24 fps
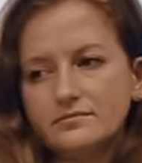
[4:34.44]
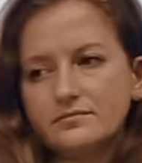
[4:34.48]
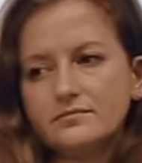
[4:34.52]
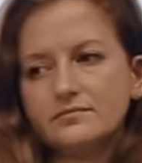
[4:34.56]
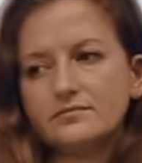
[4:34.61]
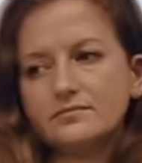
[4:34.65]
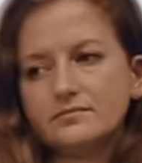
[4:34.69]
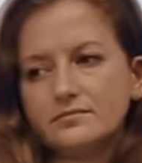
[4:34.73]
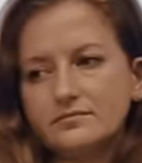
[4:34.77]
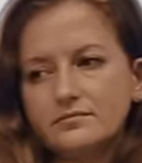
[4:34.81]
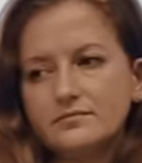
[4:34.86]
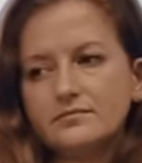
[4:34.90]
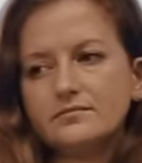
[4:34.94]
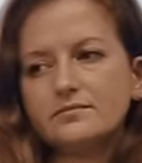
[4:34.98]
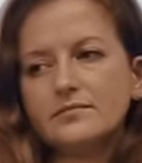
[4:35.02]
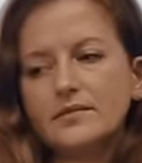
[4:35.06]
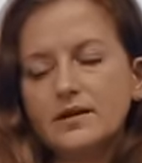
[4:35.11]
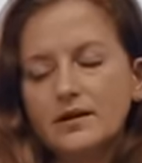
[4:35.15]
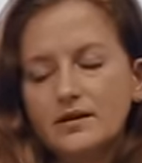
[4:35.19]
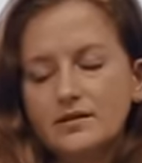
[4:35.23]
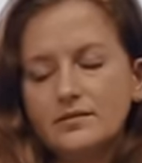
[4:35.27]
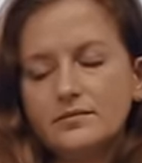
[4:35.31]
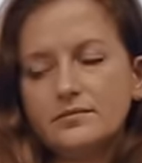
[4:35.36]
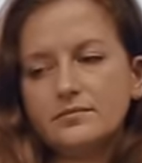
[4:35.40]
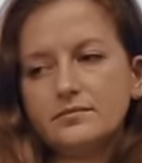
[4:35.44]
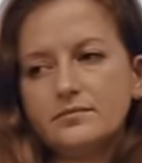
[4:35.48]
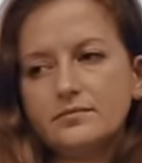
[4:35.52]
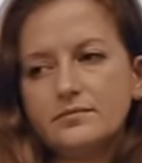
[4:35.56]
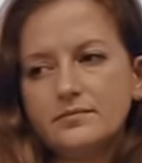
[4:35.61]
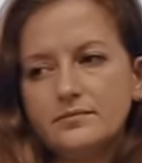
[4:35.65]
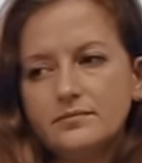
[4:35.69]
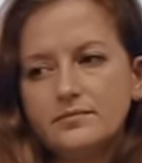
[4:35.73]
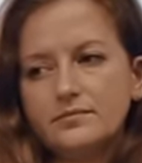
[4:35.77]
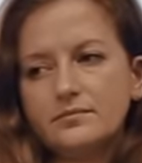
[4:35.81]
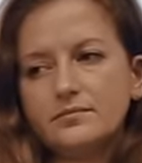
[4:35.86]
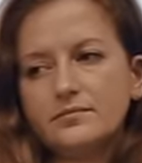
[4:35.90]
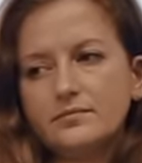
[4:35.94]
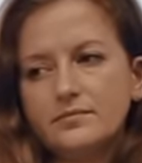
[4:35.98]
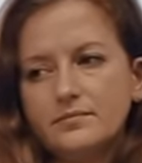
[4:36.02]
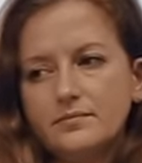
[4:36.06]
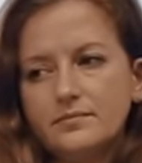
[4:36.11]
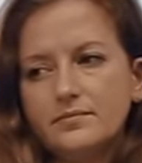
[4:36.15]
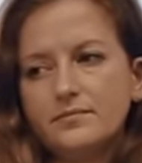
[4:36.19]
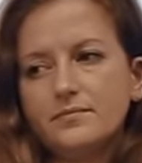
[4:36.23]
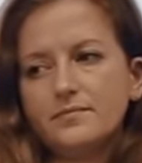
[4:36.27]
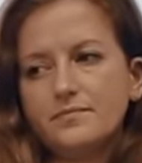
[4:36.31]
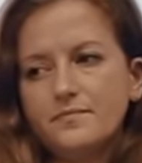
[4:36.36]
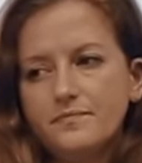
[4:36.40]

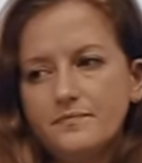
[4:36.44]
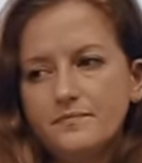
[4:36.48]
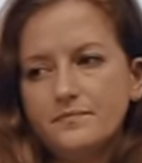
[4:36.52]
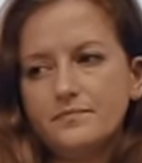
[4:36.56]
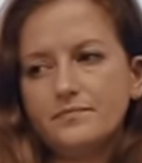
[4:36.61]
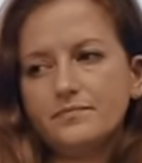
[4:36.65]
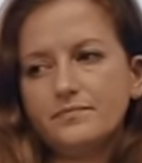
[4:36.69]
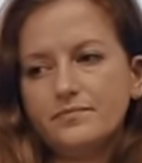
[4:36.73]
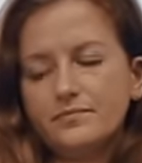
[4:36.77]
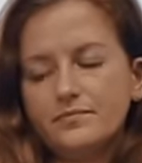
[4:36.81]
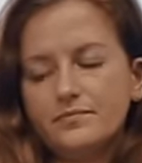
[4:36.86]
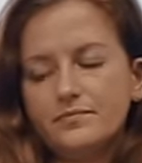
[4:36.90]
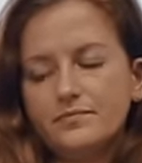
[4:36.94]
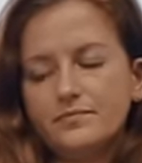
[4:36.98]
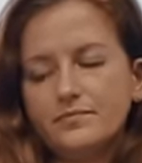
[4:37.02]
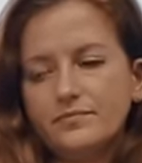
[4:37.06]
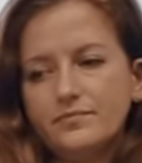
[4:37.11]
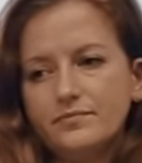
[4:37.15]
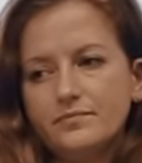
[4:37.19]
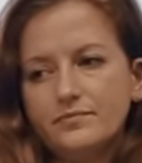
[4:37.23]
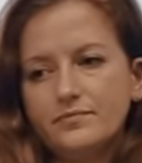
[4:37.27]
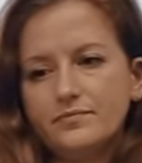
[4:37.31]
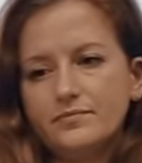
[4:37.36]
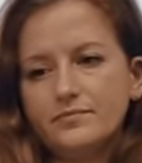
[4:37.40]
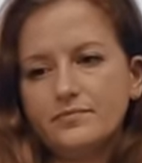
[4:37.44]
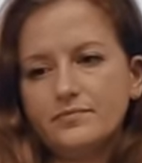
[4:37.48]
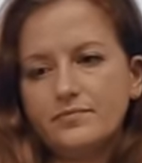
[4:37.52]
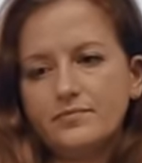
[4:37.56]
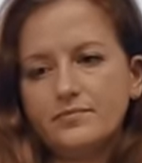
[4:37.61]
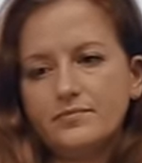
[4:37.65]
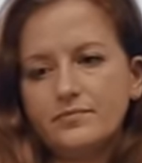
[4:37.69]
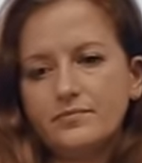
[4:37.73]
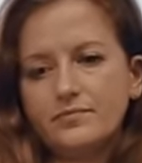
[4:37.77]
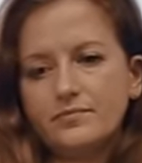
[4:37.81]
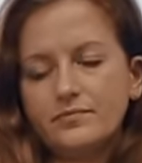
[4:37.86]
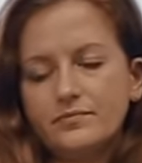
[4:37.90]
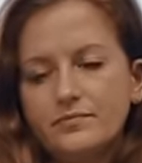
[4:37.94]
No words are spoken by the person on screen.